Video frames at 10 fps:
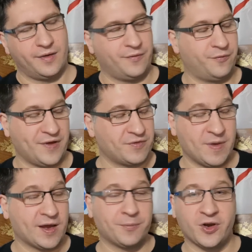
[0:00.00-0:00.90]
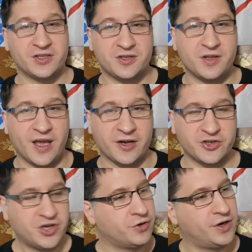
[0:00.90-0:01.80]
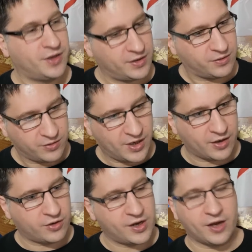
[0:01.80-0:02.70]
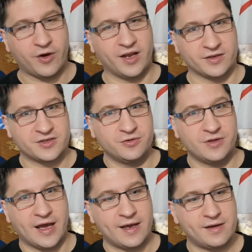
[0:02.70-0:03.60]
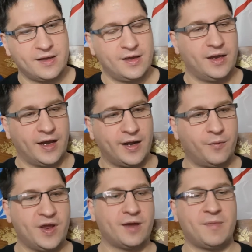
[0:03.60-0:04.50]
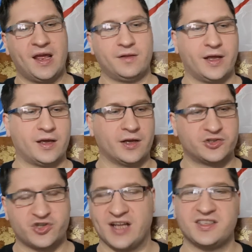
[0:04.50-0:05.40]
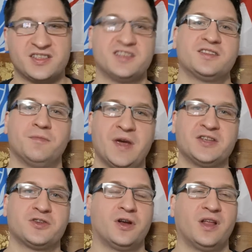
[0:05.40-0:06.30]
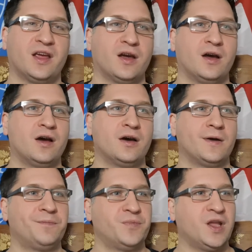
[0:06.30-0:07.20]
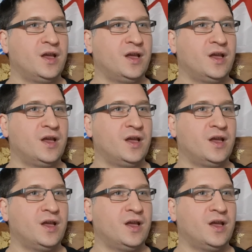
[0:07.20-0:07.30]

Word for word: if we have to make upgrades to the energy grid then yeah okay great let's do that and then we can make like a transit system based on like a, a